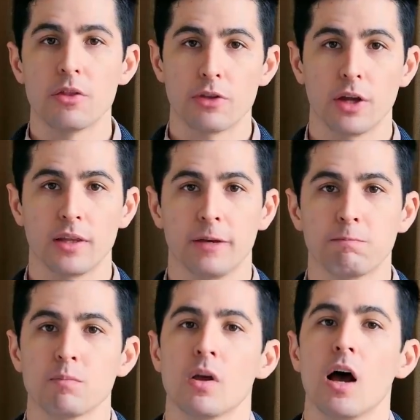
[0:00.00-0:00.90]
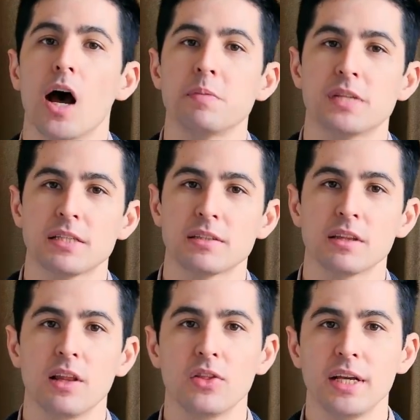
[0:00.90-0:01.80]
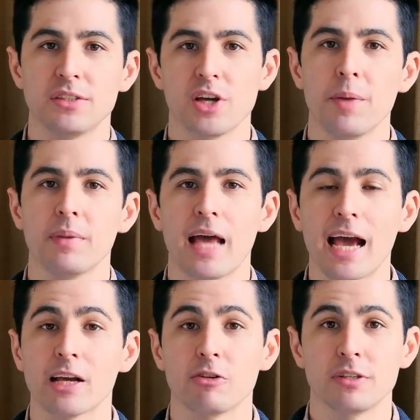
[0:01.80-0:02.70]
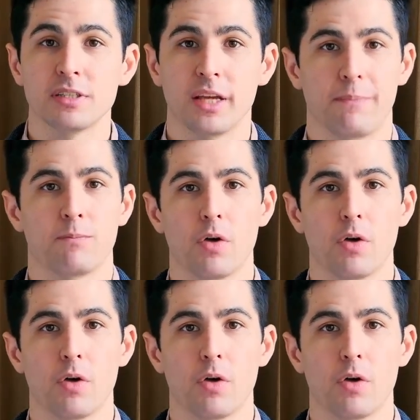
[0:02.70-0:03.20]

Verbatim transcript: Thirdly, I'm testing the lead time and accuracy